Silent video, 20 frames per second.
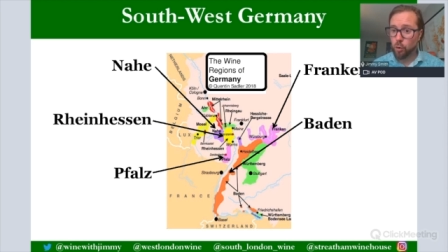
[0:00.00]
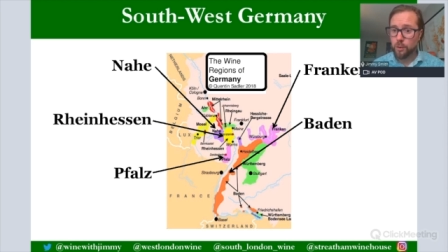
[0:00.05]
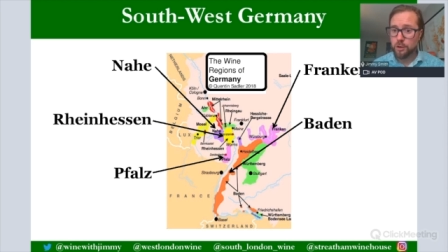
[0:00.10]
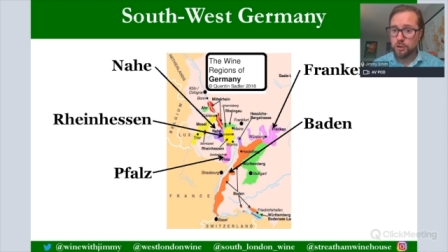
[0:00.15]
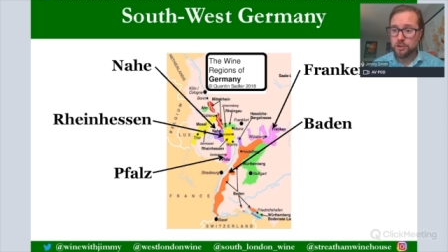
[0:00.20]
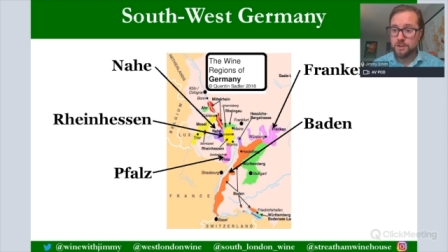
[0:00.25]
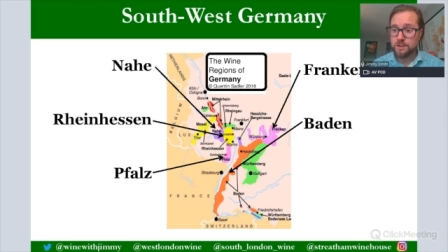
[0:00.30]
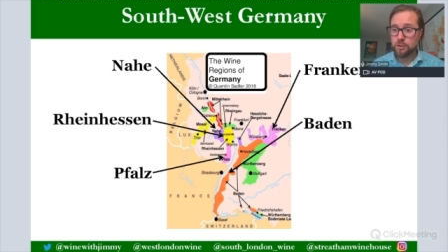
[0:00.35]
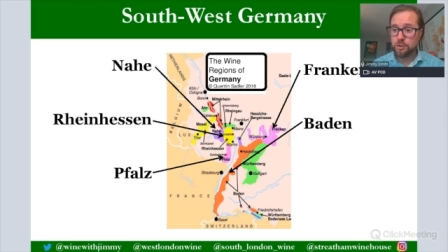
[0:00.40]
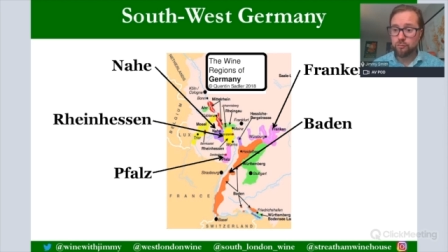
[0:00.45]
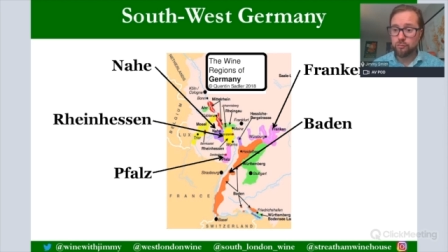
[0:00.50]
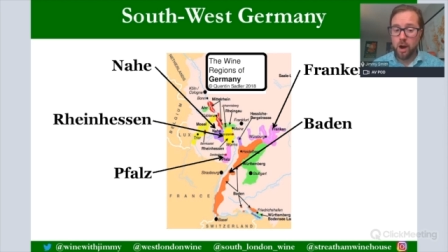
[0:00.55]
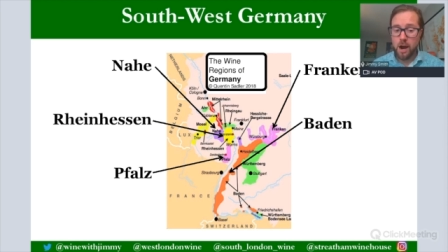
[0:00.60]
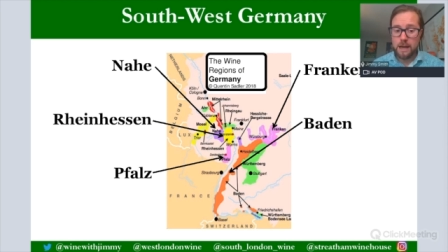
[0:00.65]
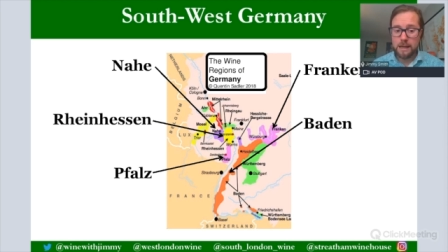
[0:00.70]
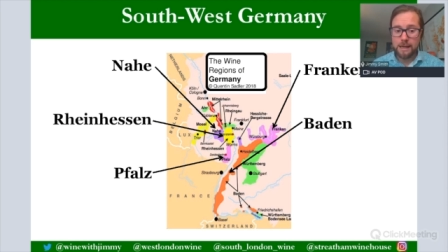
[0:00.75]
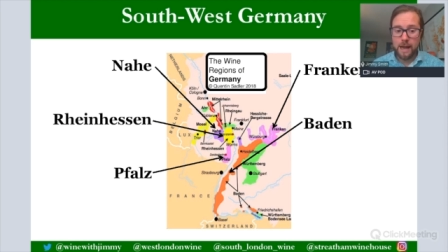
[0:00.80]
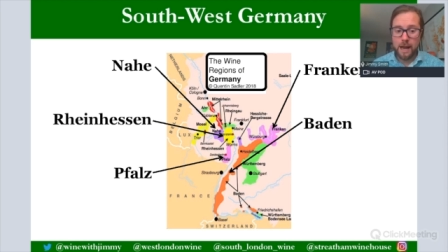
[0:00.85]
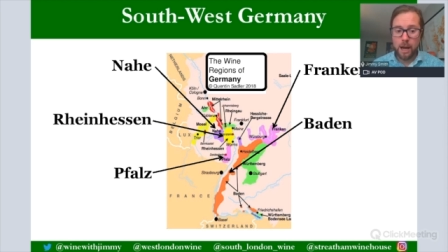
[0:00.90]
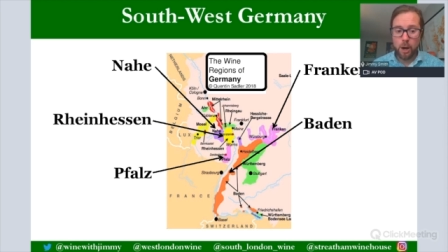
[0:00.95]
which is the
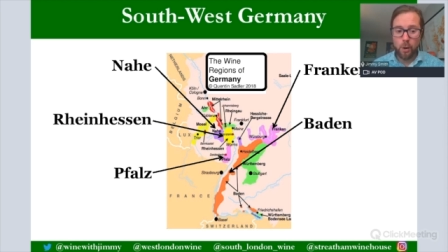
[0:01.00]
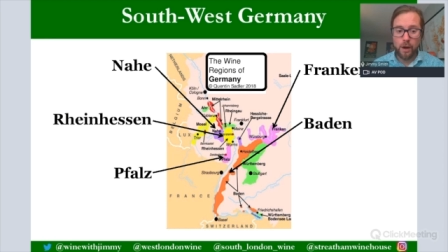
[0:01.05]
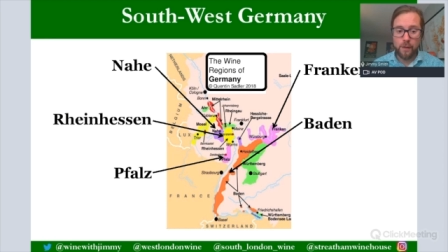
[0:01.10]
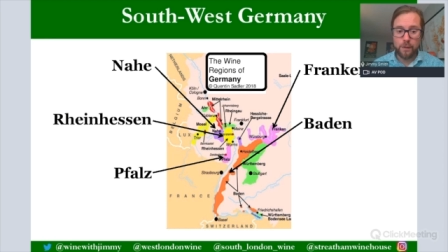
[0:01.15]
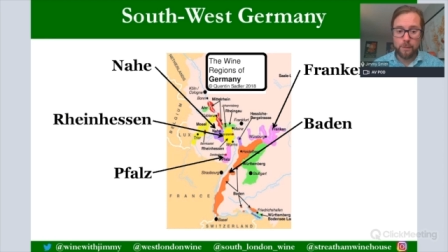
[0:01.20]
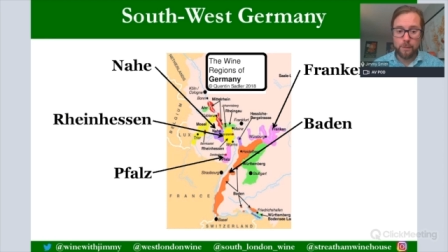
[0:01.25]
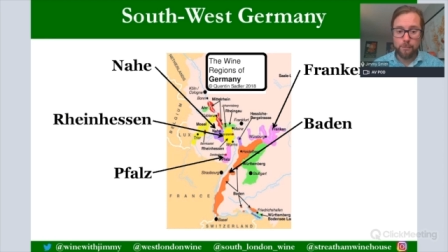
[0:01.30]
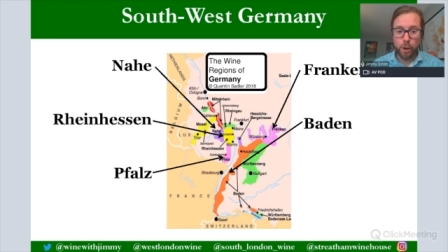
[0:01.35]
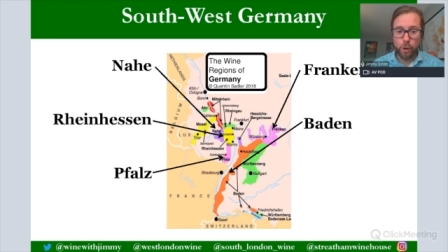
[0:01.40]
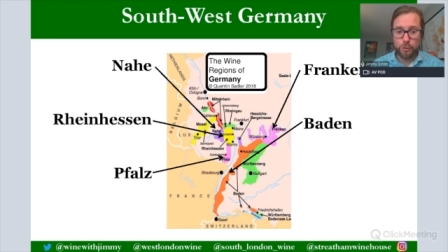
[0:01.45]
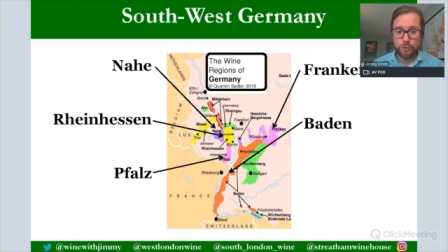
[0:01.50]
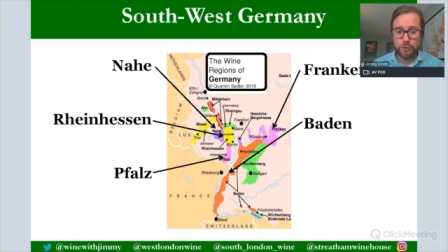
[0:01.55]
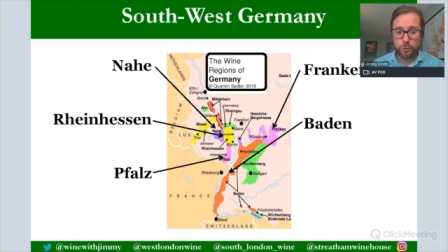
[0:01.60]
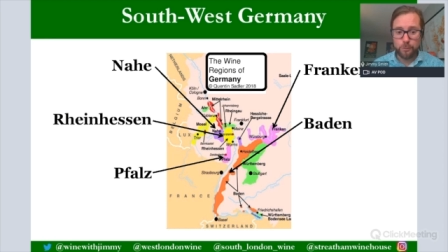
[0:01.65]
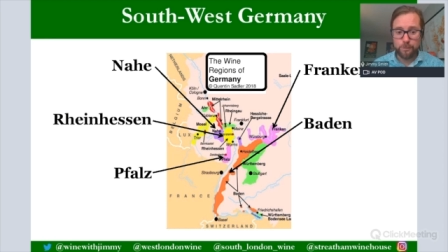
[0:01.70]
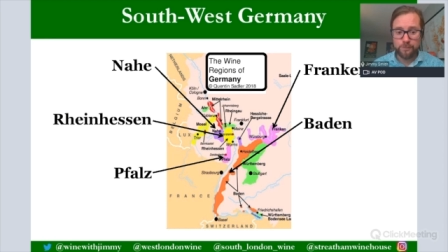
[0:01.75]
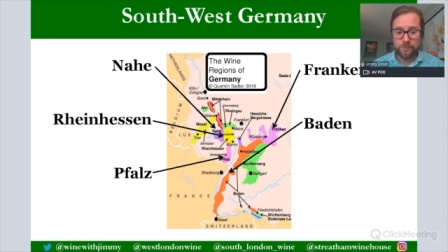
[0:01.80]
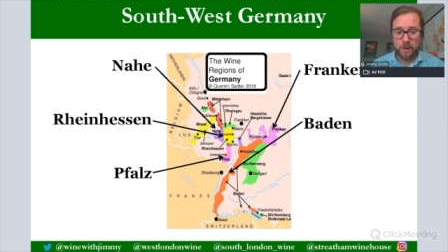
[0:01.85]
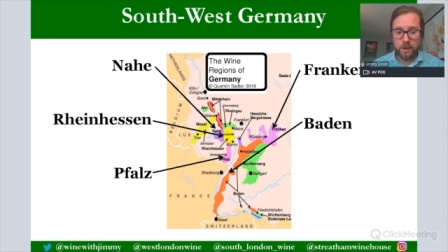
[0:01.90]
Rheingau and the Mosel.